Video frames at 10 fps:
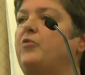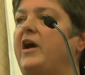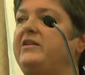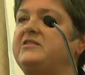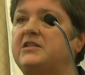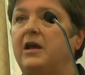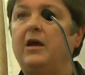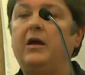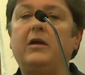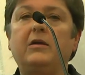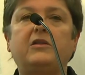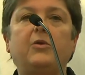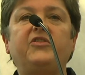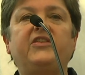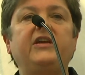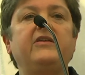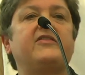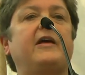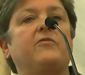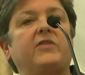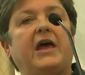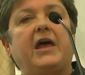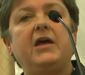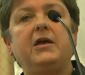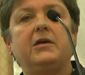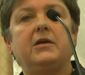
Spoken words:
rights, those idiots out there,